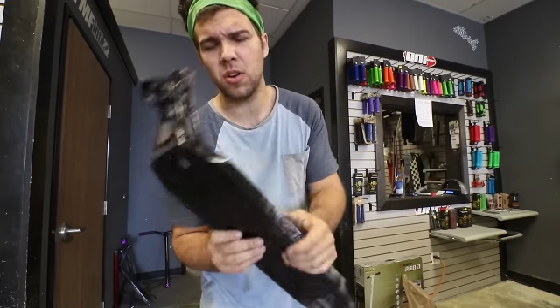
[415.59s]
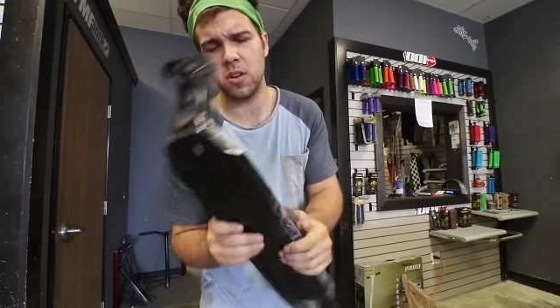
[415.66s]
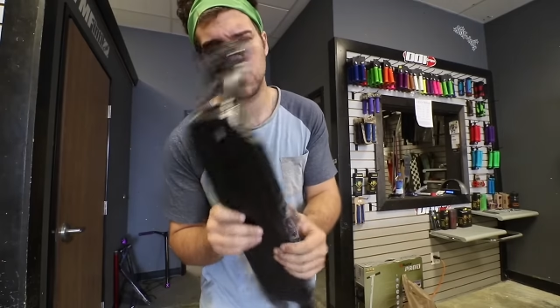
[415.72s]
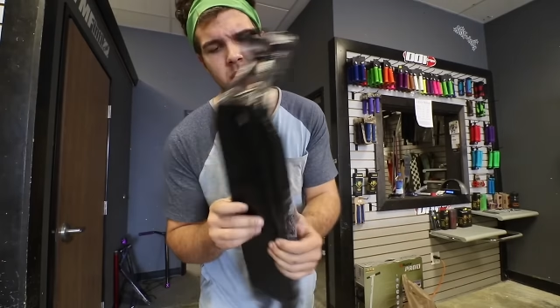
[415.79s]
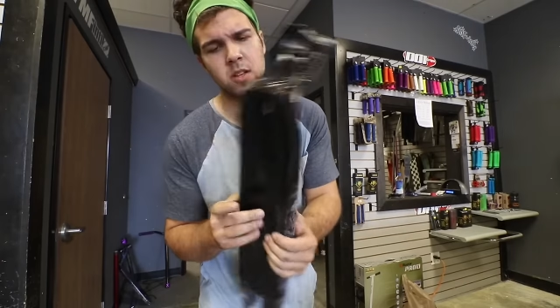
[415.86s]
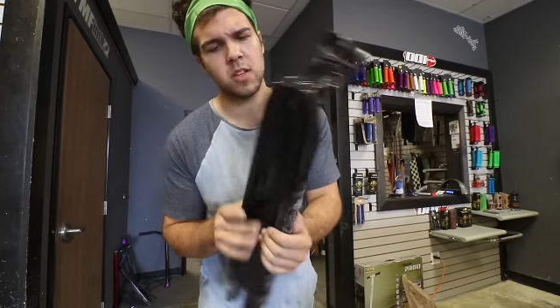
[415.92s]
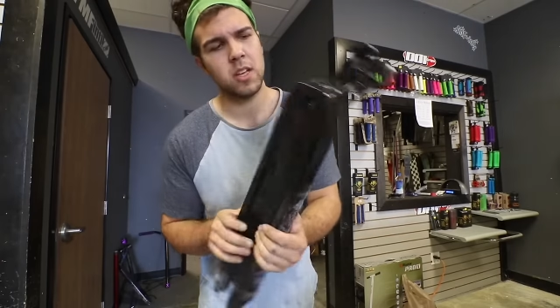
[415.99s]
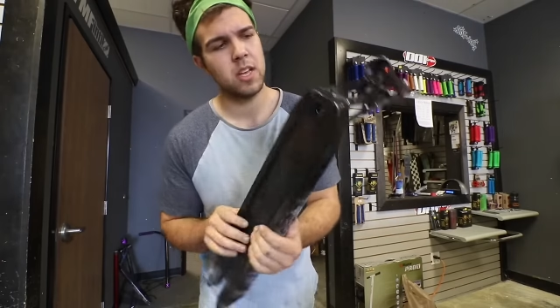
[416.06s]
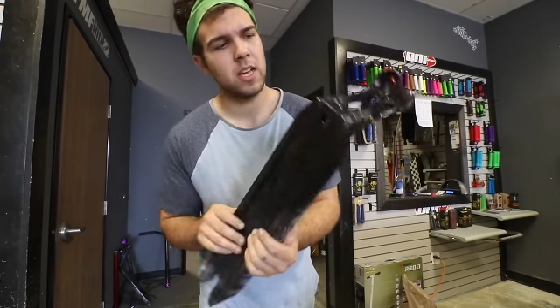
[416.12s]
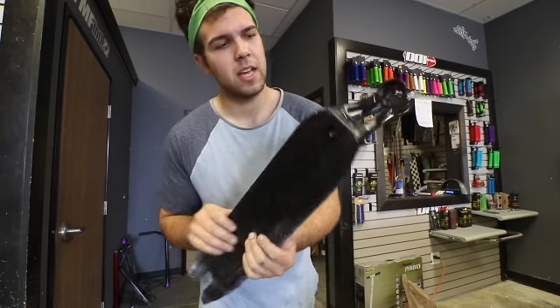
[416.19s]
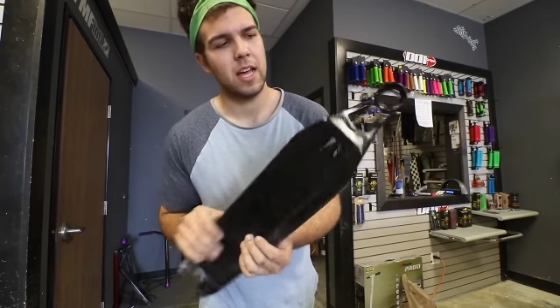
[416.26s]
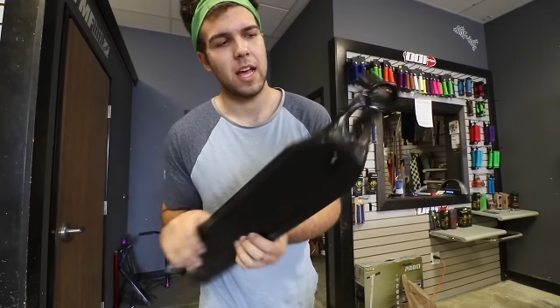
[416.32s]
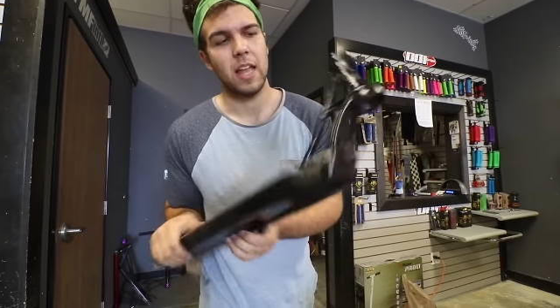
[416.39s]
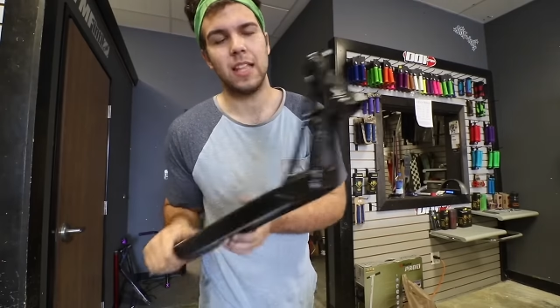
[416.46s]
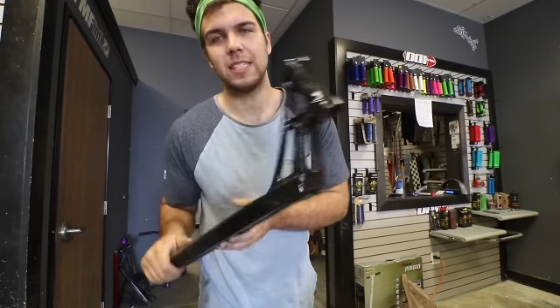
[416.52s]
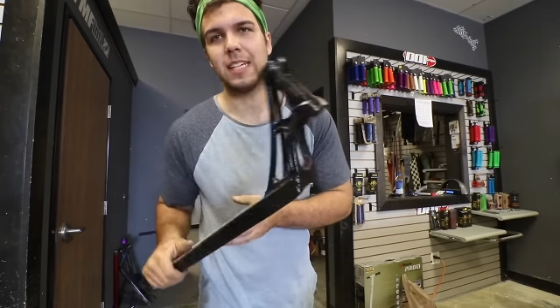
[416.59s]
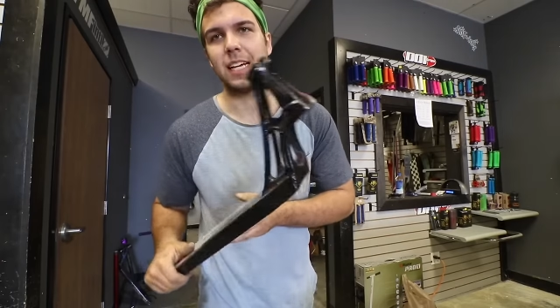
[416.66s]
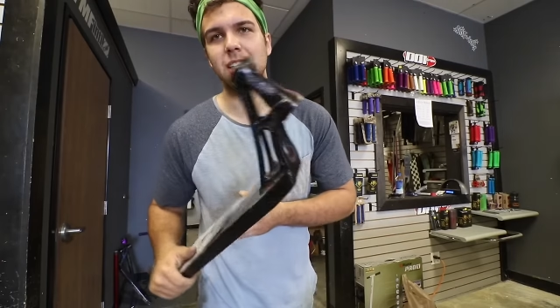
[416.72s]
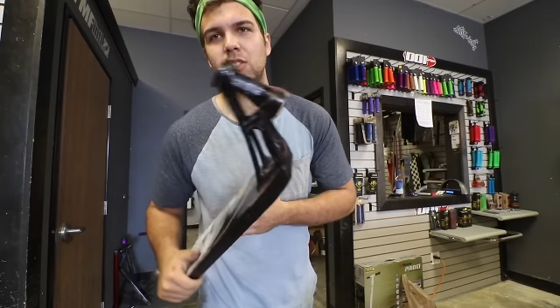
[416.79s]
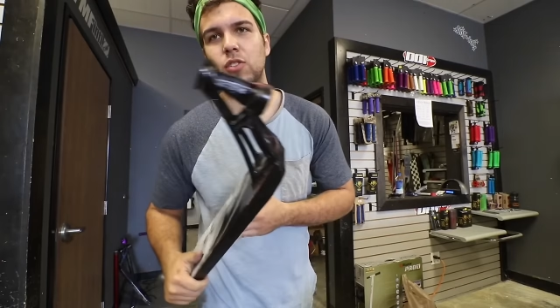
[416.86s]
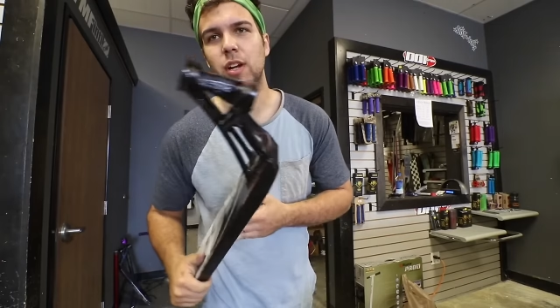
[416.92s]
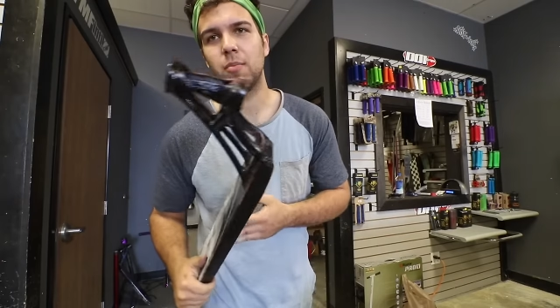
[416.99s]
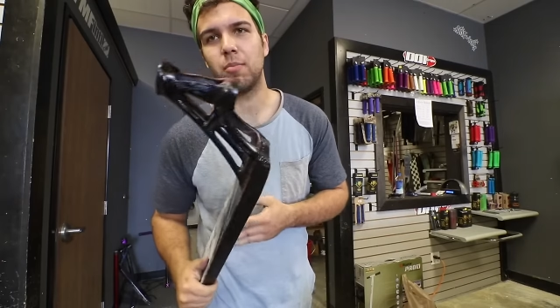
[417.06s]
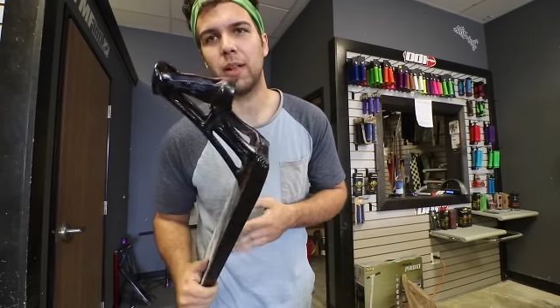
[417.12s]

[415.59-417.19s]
And this side's straight